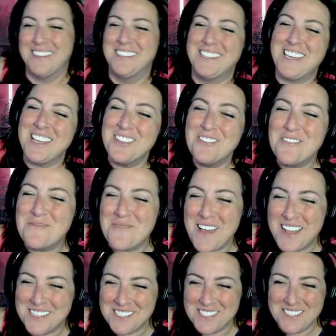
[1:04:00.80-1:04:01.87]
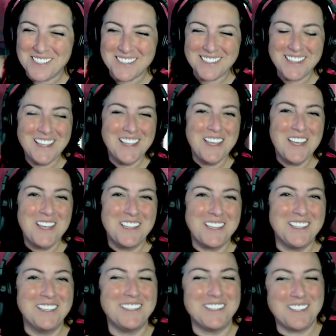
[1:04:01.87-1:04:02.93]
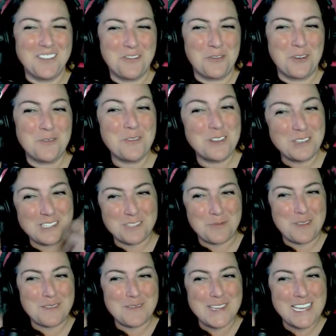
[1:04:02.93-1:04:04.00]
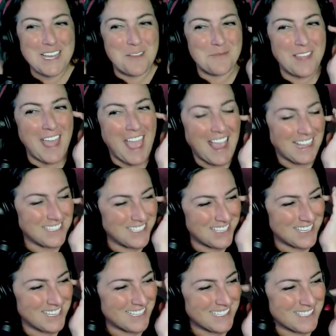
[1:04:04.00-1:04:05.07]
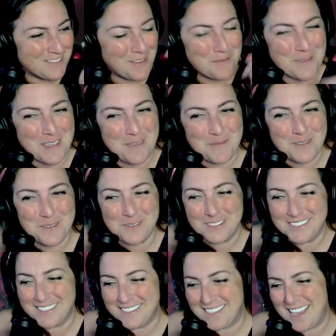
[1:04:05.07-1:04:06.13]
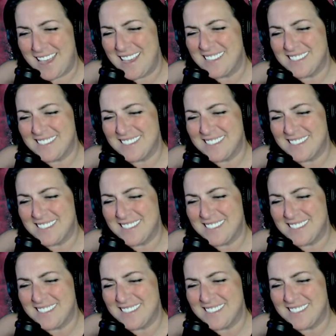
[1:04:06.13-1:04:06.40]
can you imagine if once we become the ancients, what people will say?